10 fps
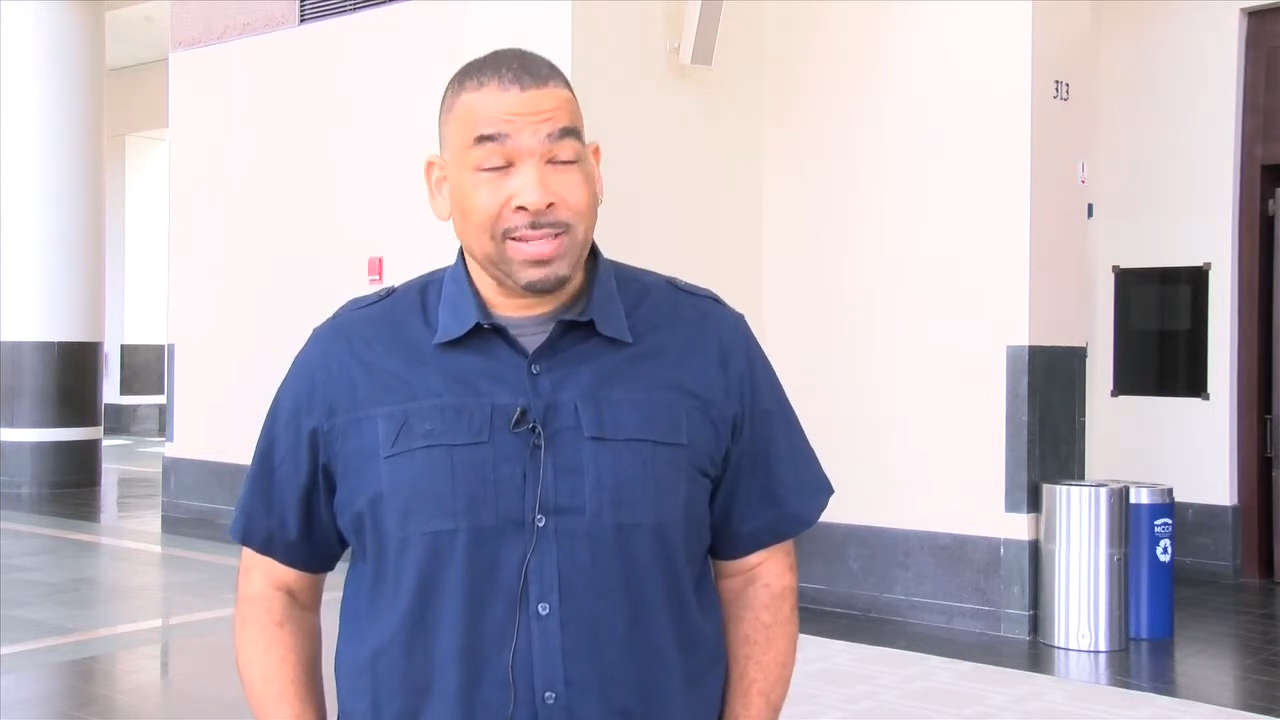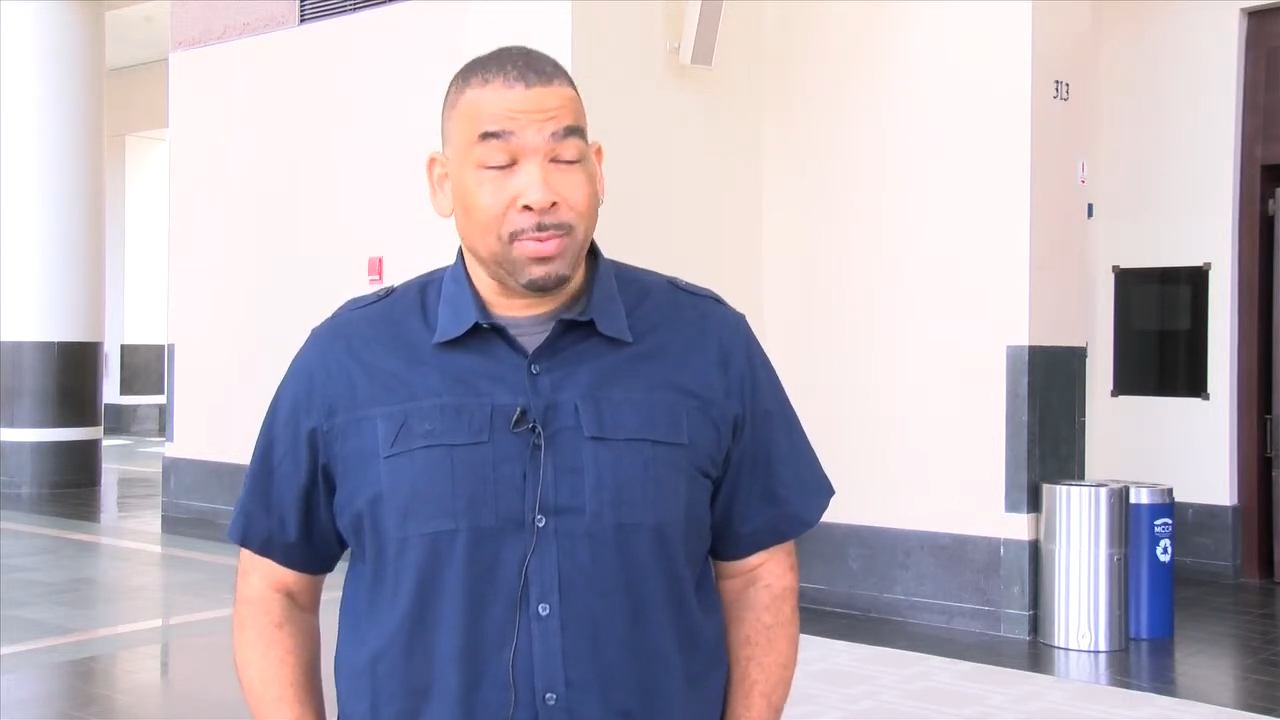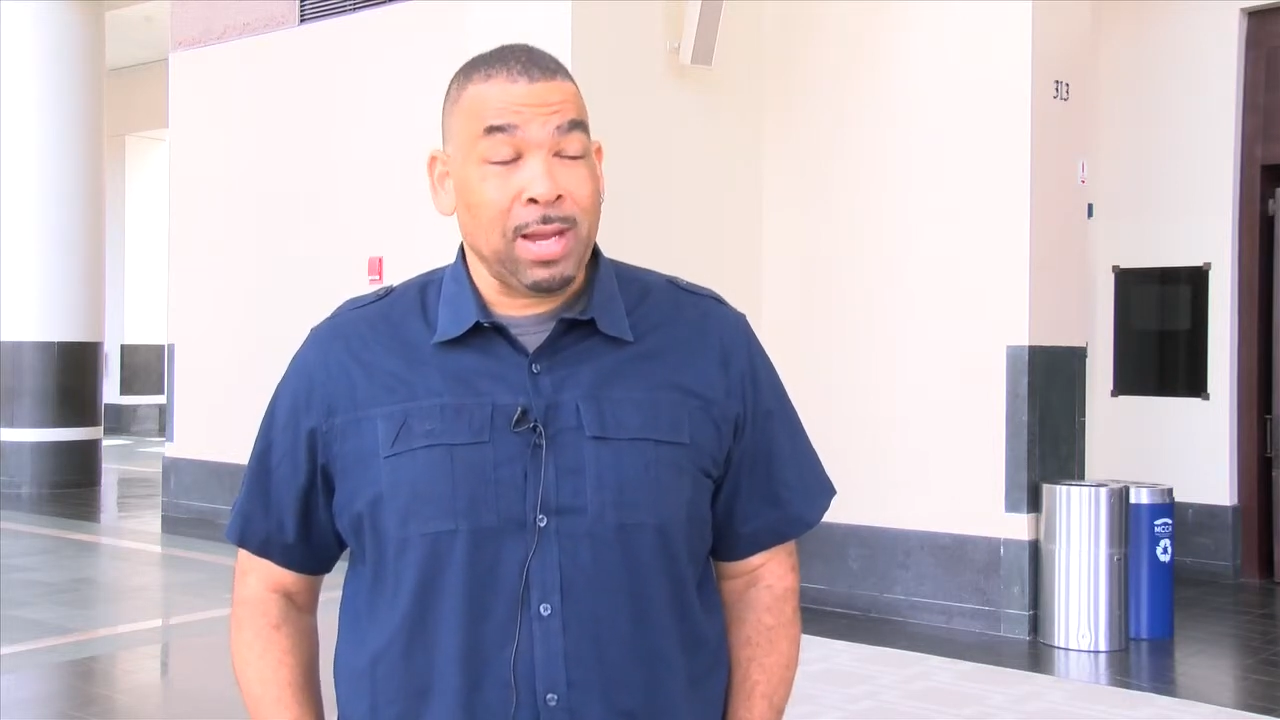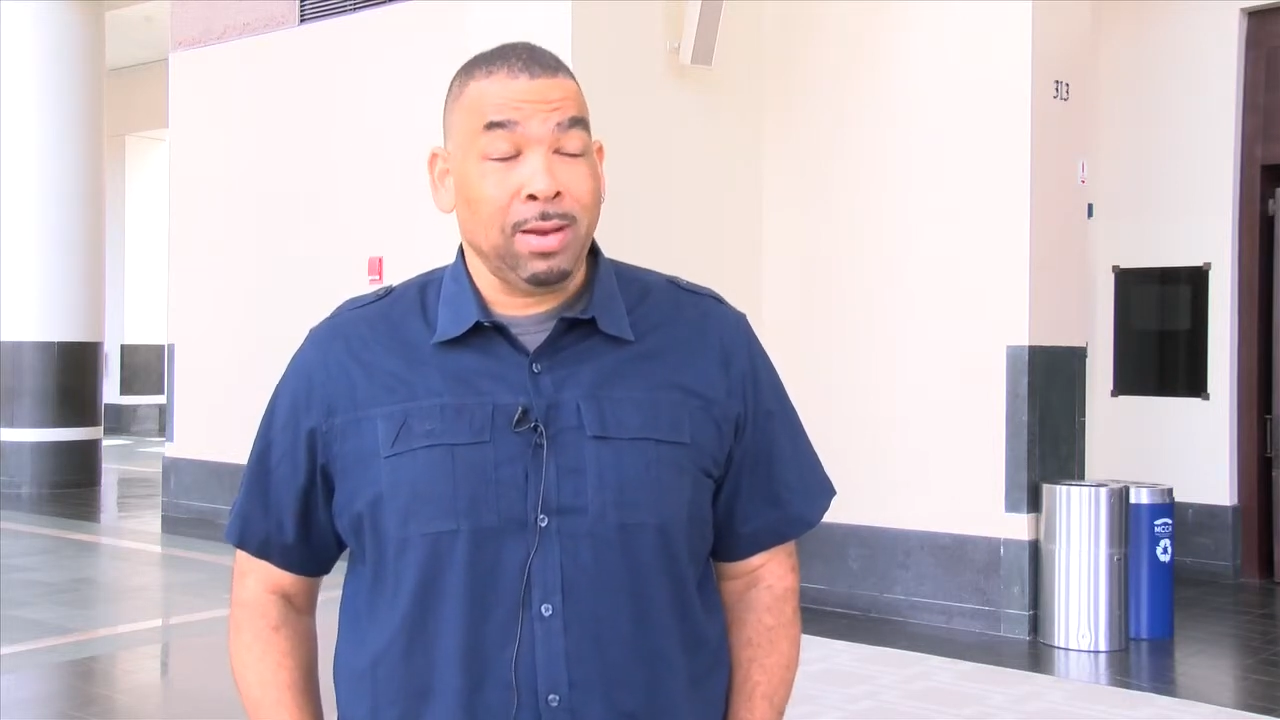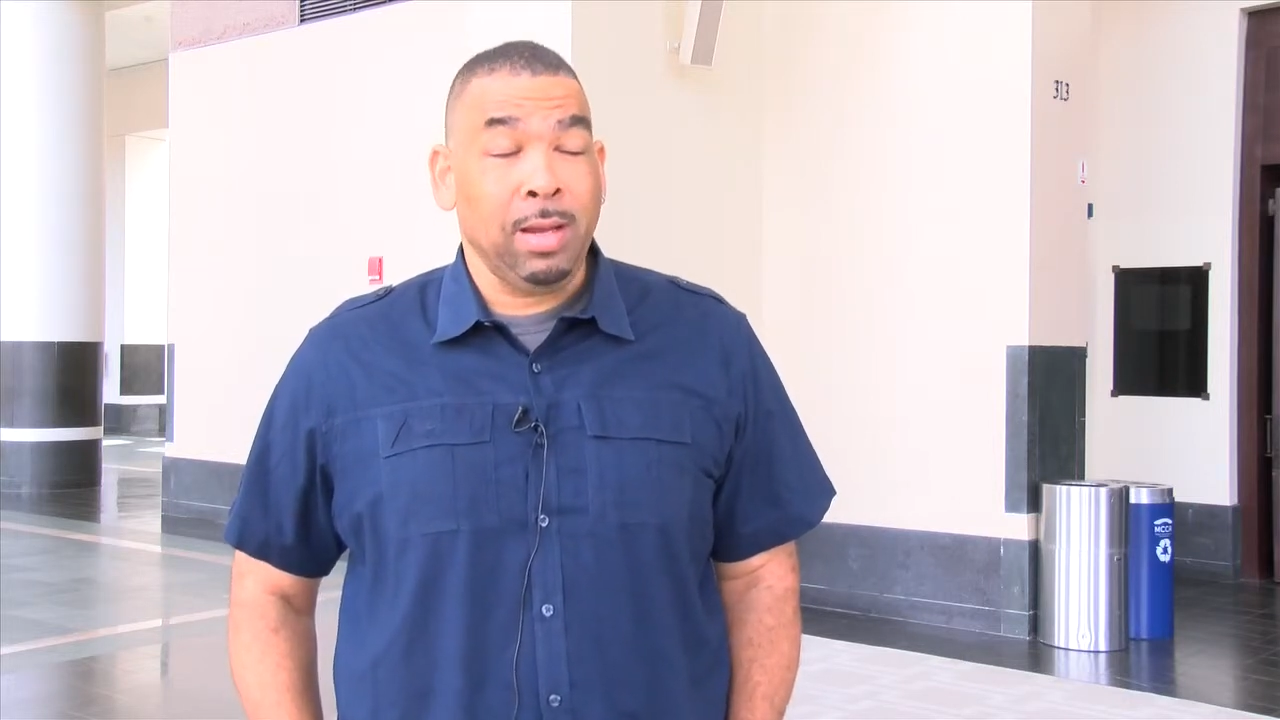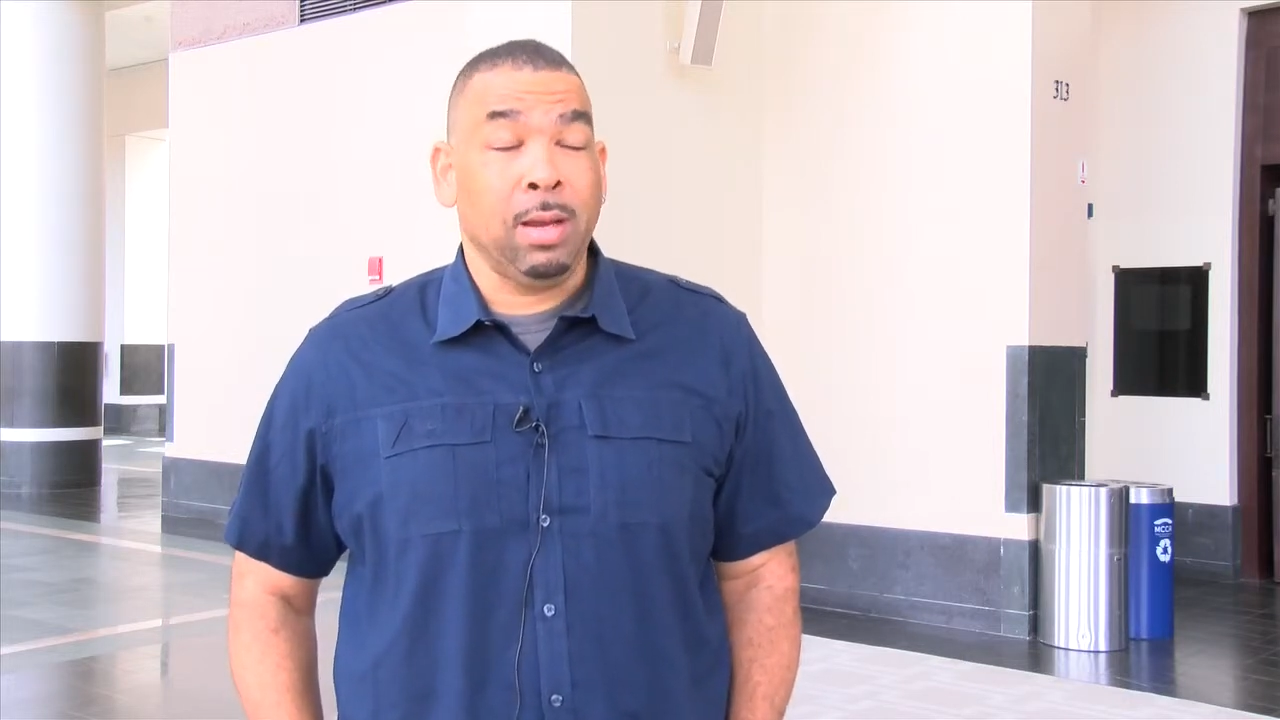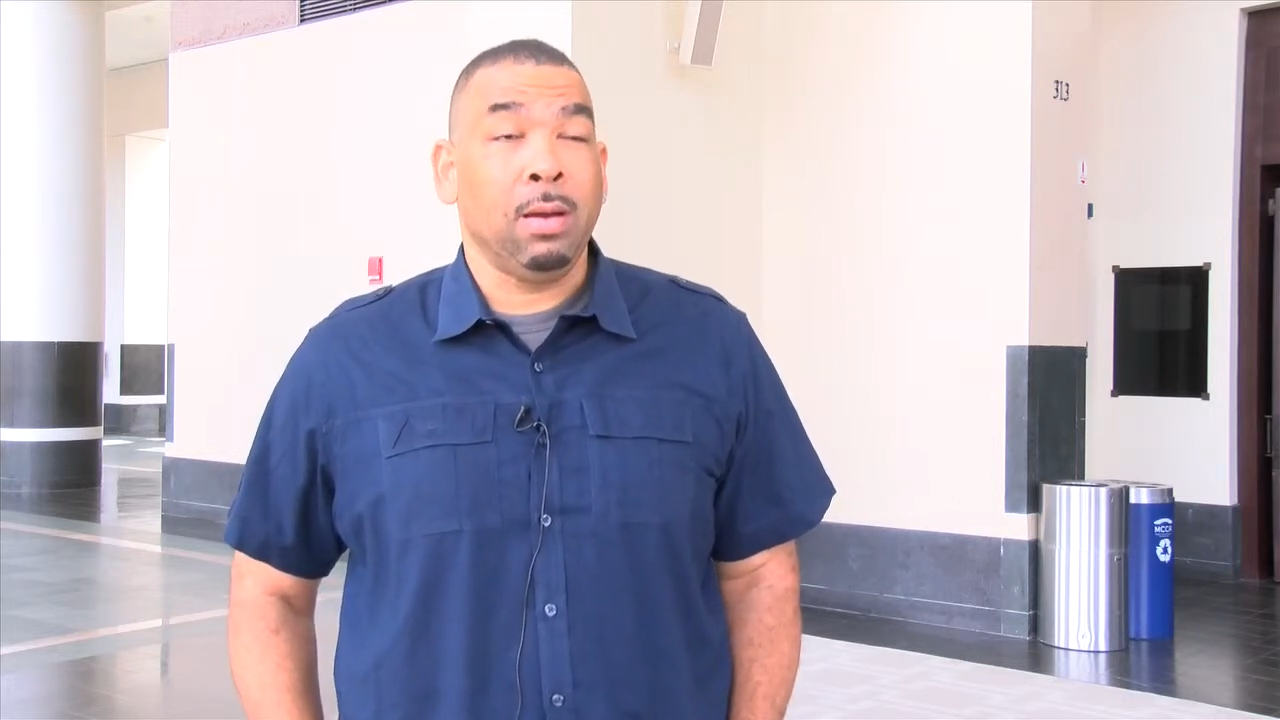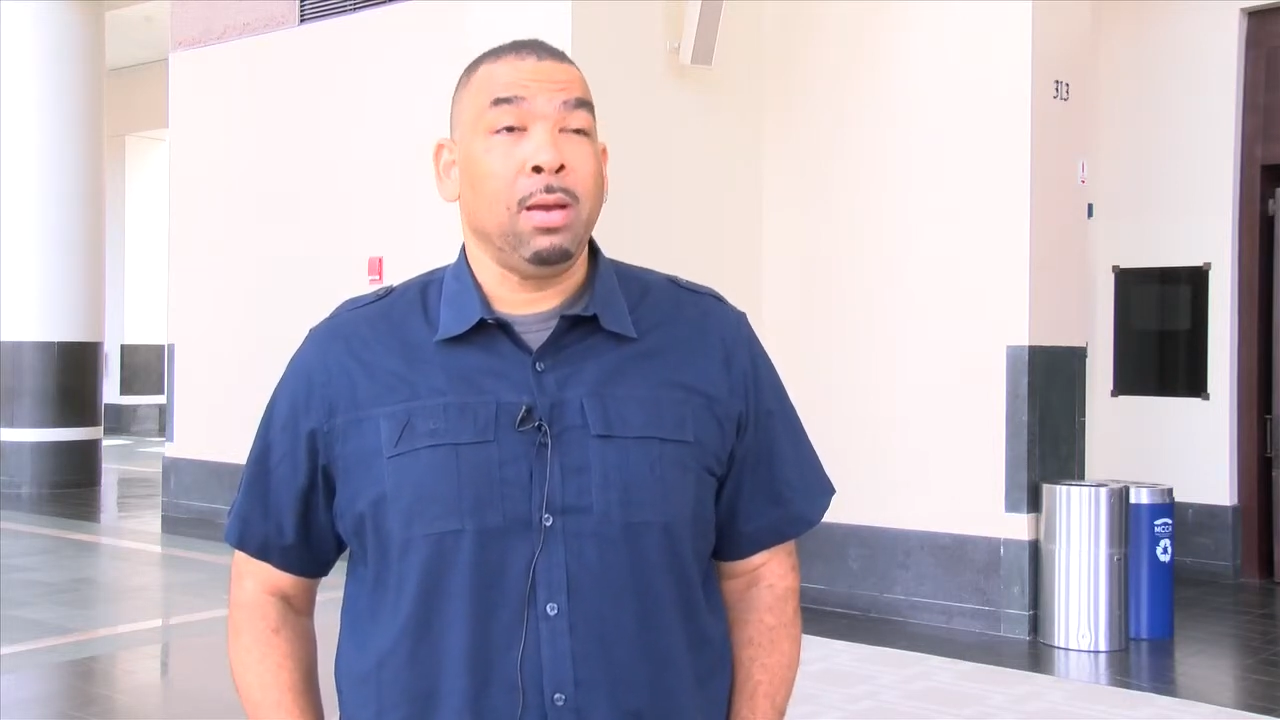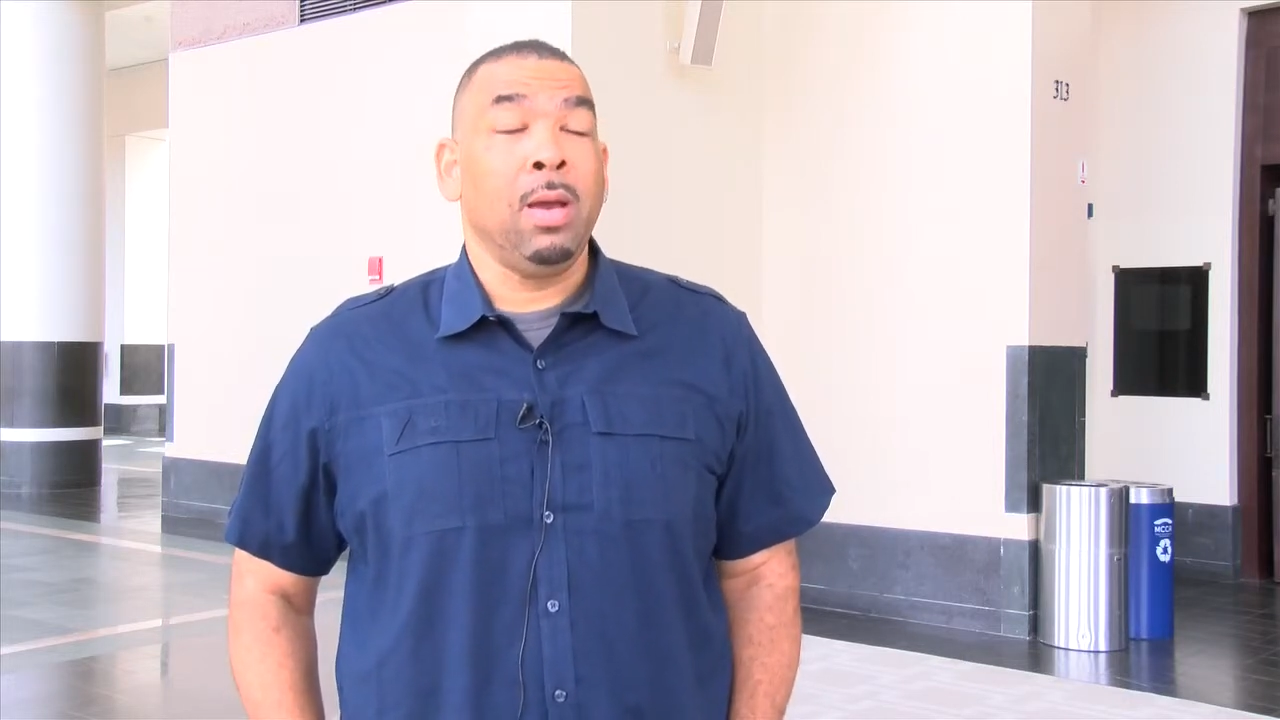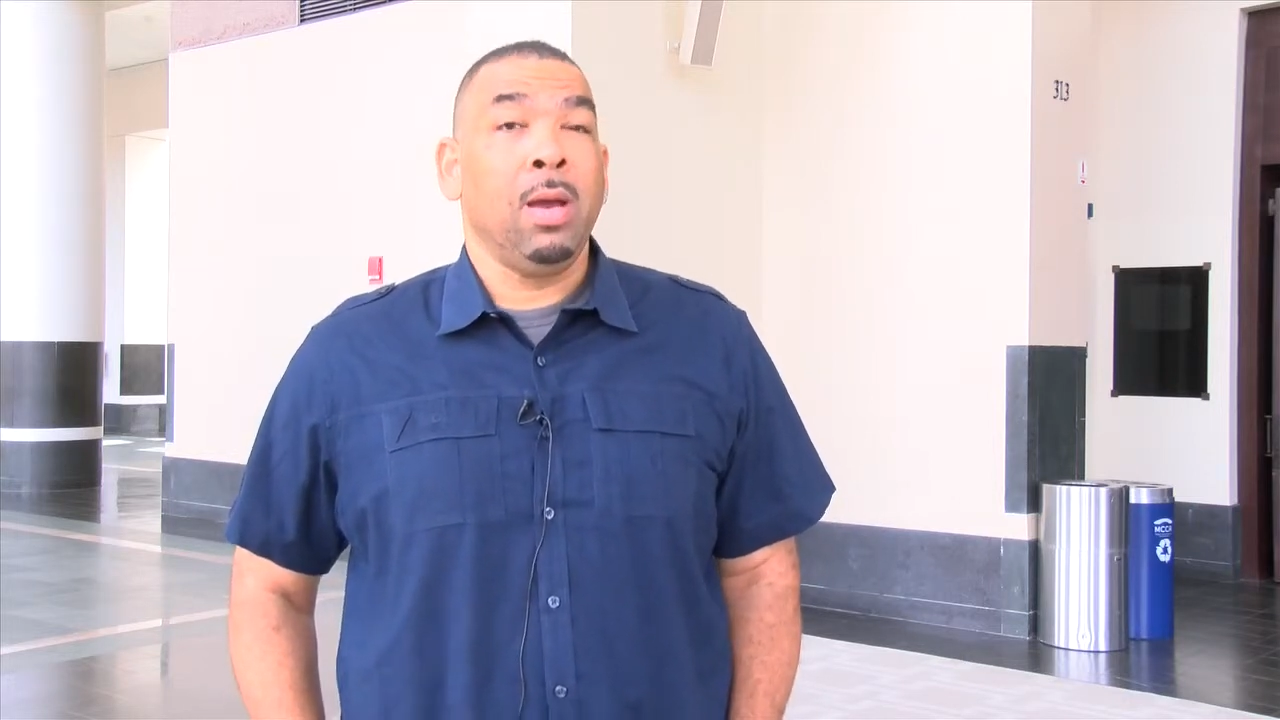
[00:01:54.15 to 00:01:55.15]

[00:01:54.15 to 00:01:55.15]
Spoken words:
around here.